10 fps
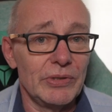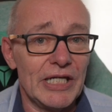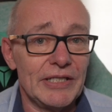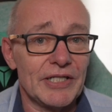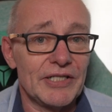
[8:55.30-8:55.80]

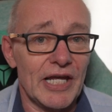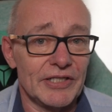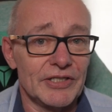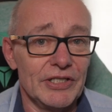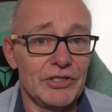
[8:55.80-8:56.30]
need to
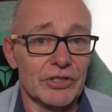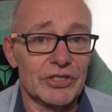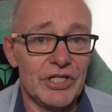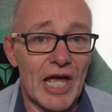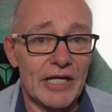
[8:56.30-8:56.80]
test it
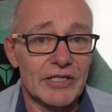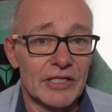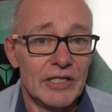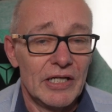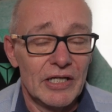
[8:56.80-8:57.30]
just yet,
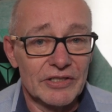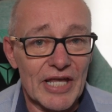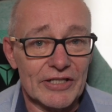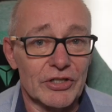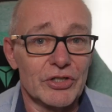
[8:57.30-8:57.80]
as
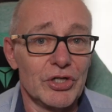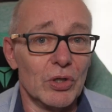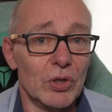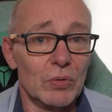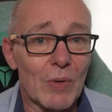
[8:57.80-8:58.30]
that's a
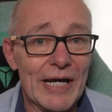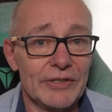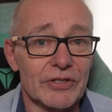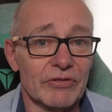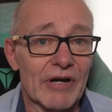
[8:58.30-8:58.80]
sure way
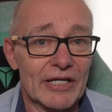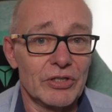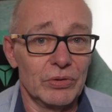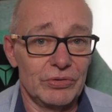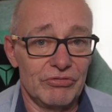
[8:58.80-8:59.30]
to
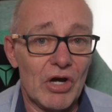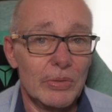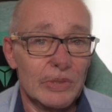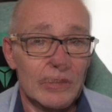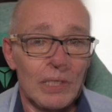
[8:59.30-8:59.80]
crash your
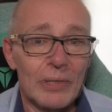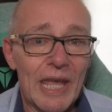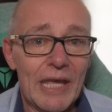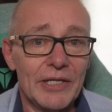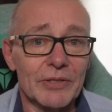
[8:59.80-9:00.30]
drone. Go
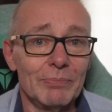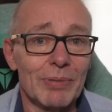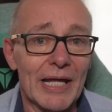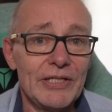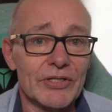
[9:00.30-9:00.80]
ahead and
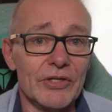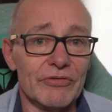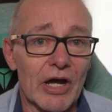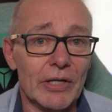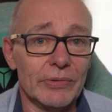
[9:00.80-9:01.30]
place the
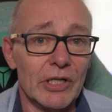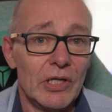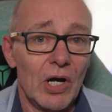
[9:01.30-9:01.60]
drone